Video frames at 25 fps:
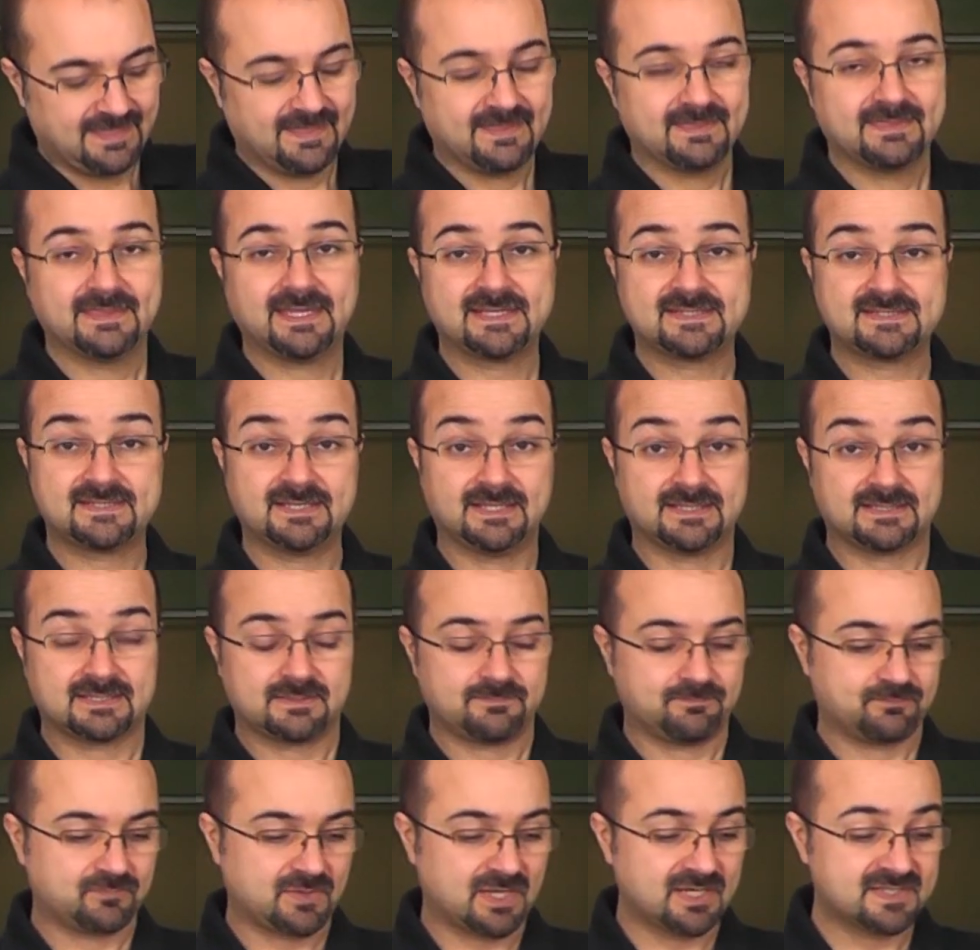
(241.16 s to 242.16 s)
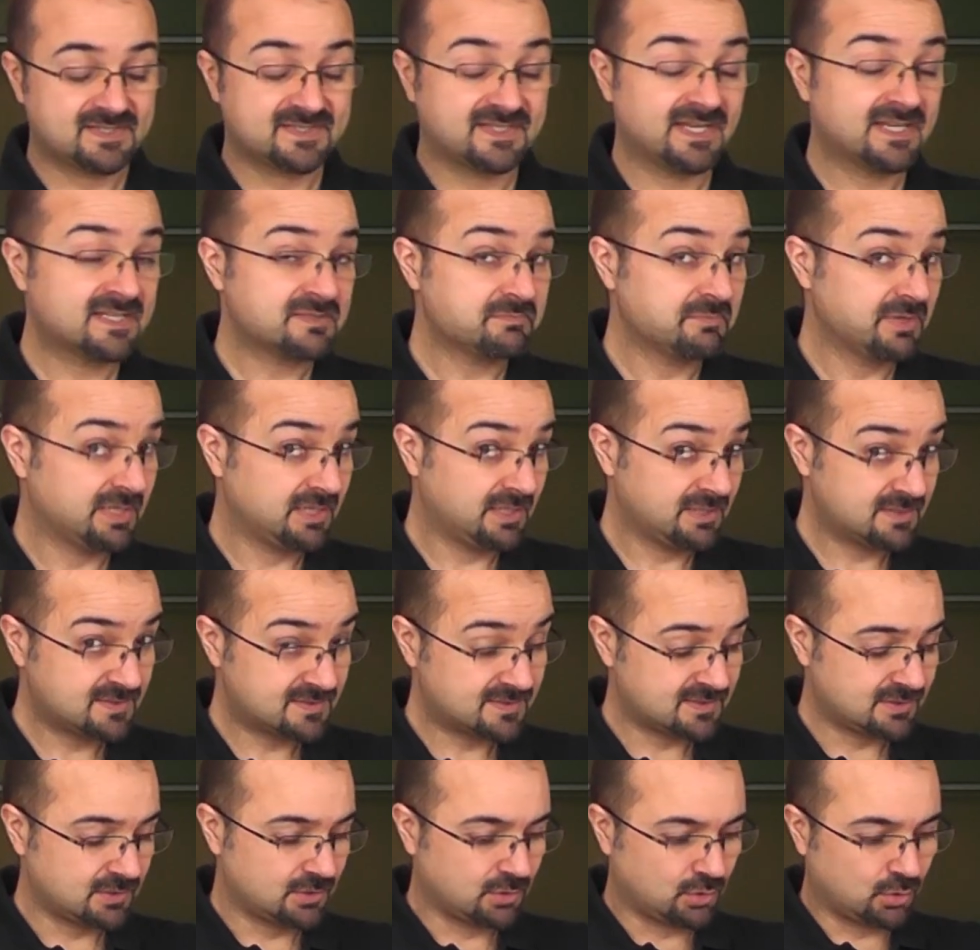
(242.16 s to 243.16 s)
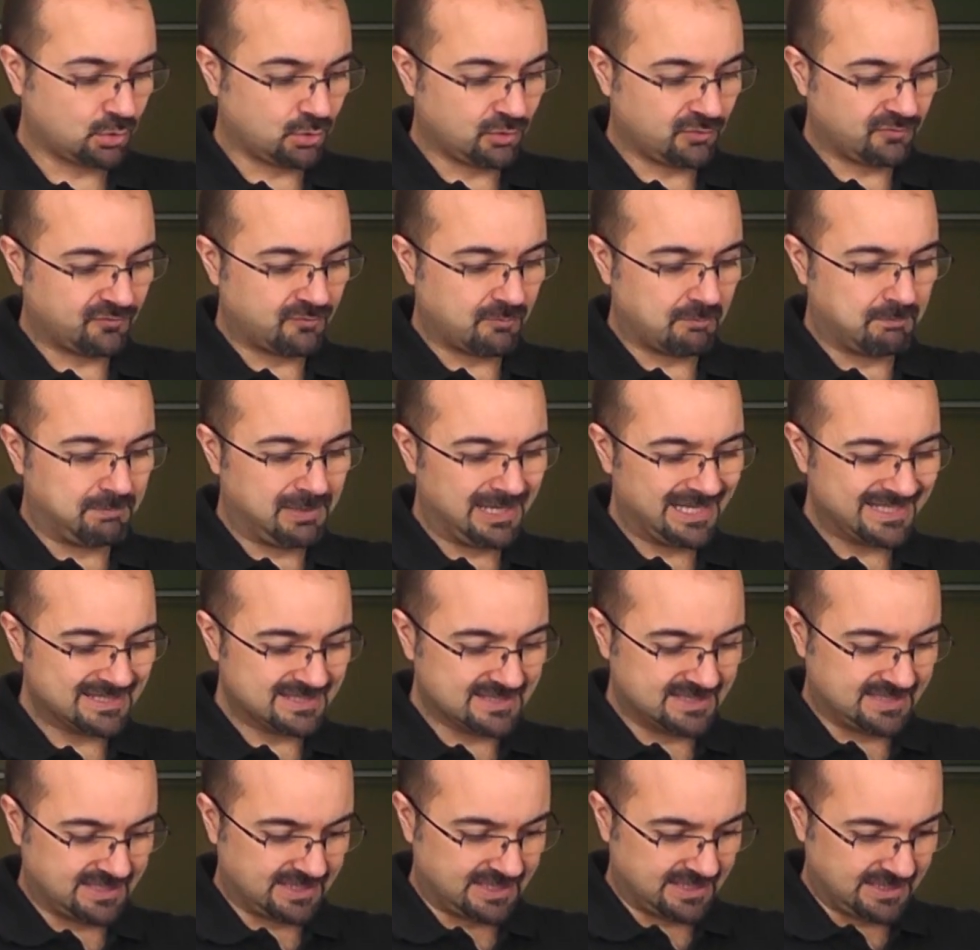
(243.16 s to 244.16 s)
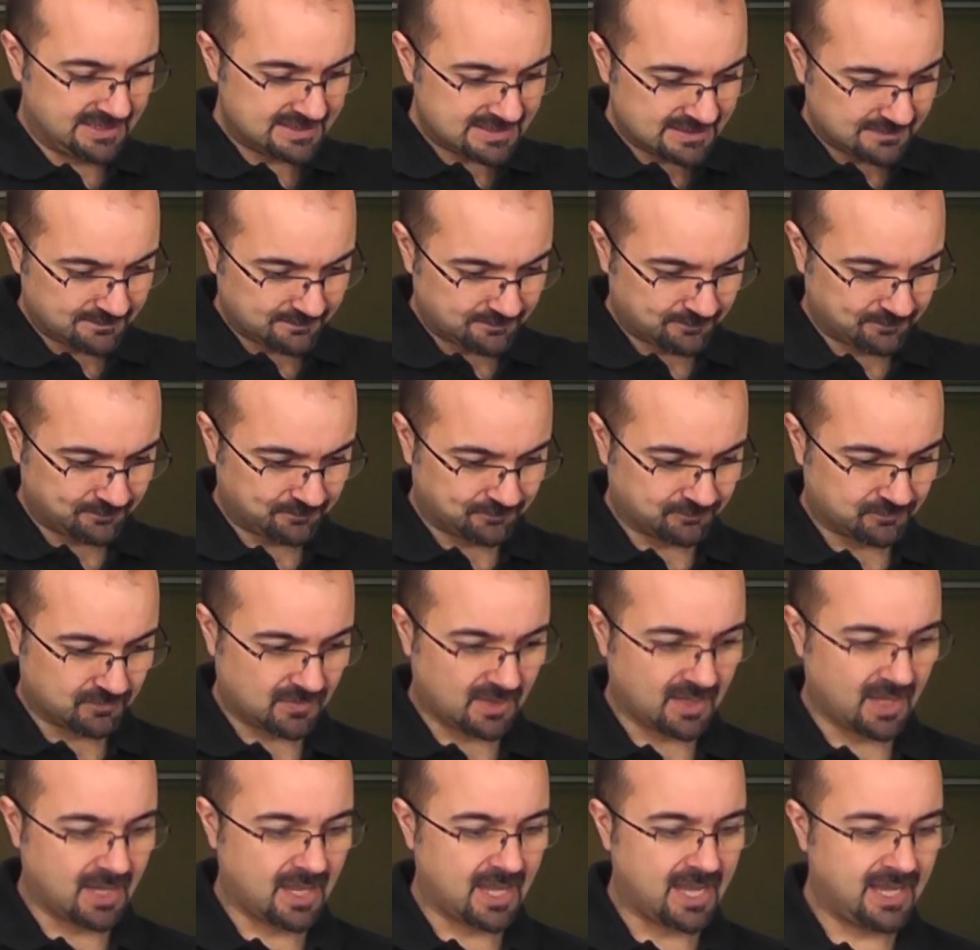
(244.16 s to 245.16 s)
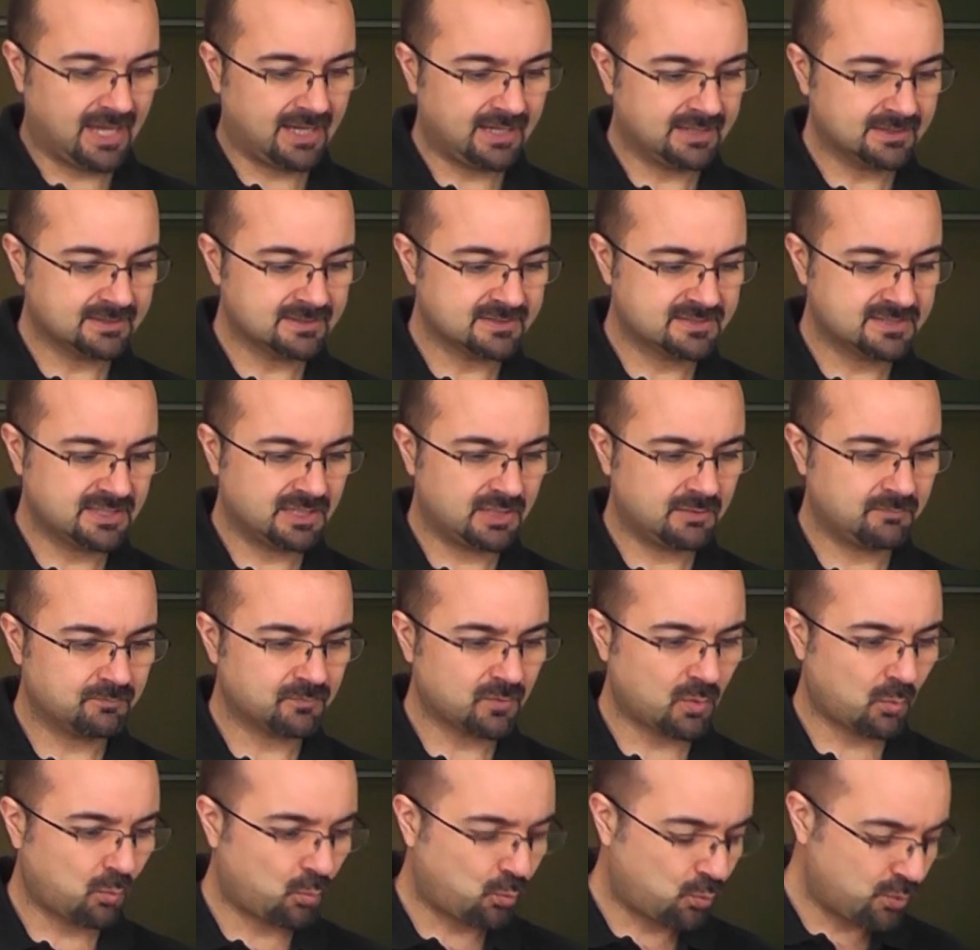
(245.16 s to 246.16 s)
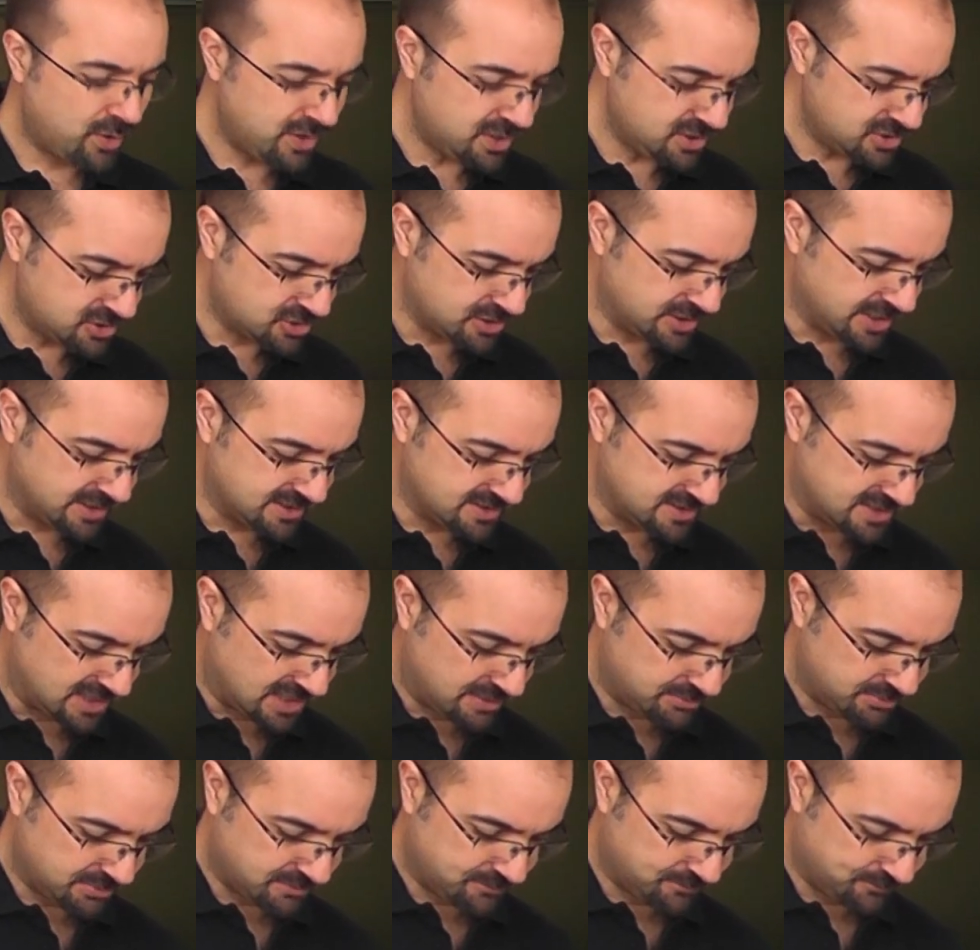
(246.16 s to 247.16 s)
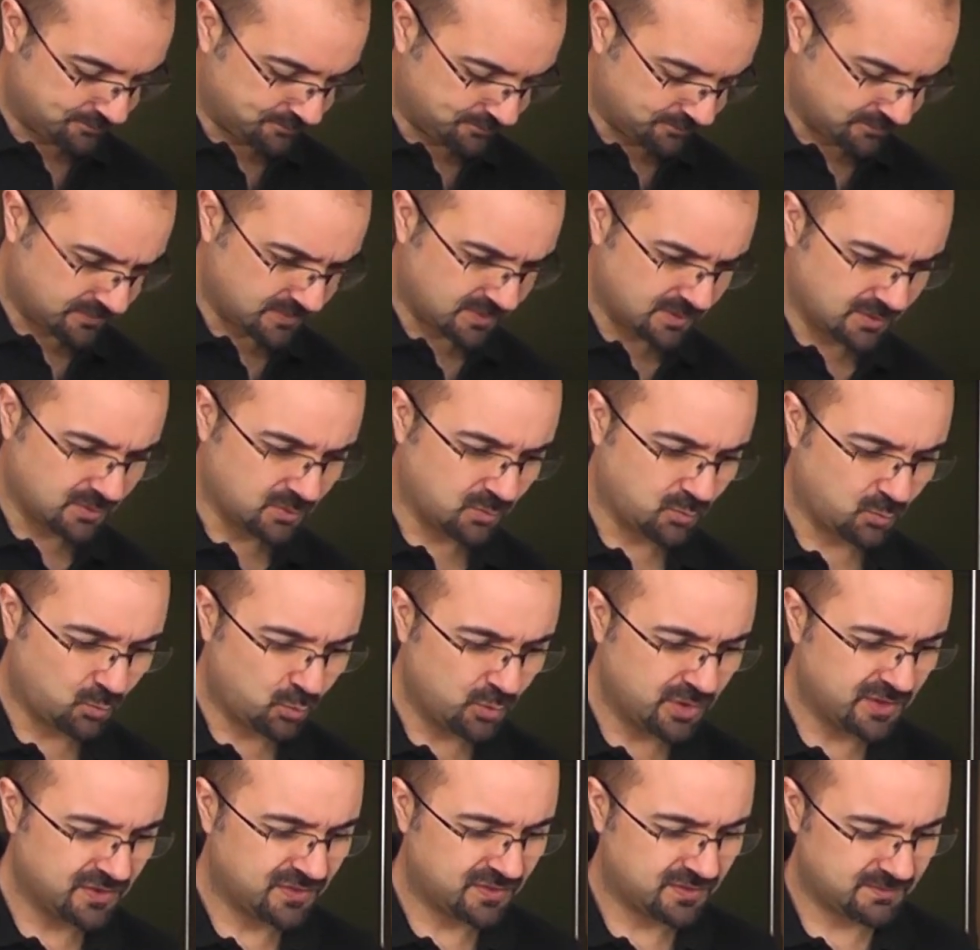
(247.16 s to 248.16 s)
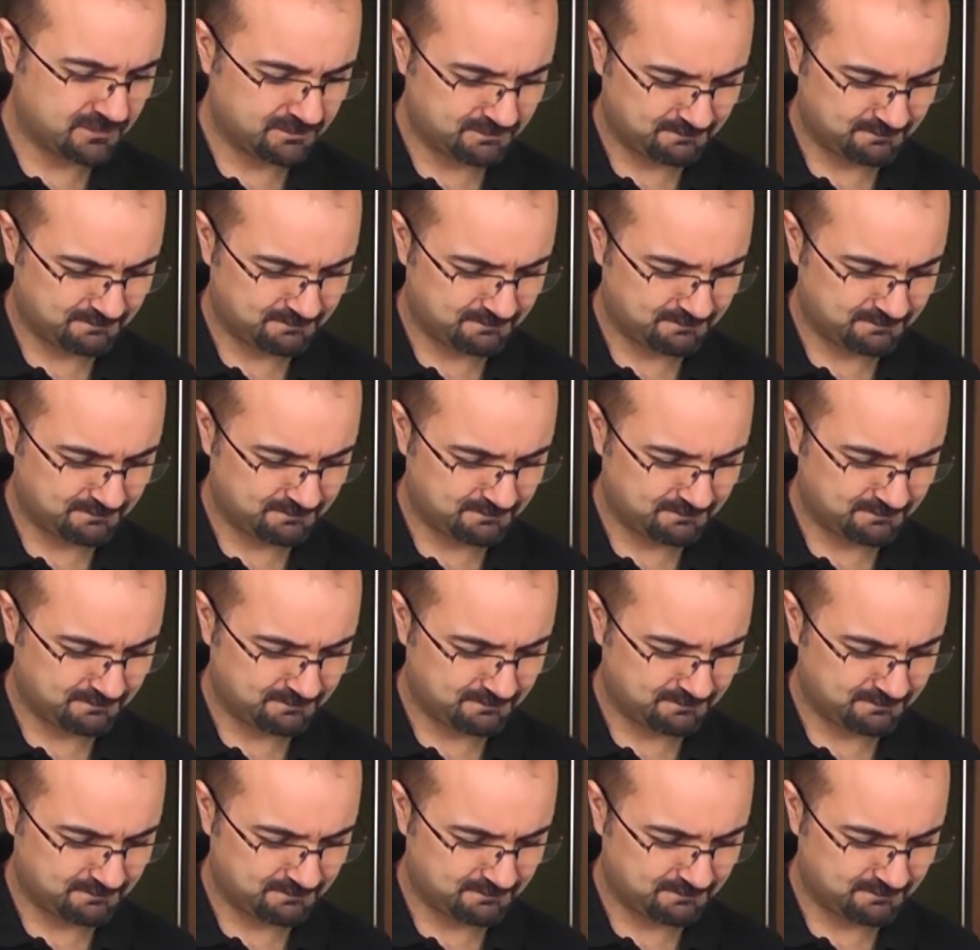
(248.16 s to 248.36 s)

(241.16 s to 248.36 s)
That's it. 6 minutes of blending it. And we should end up with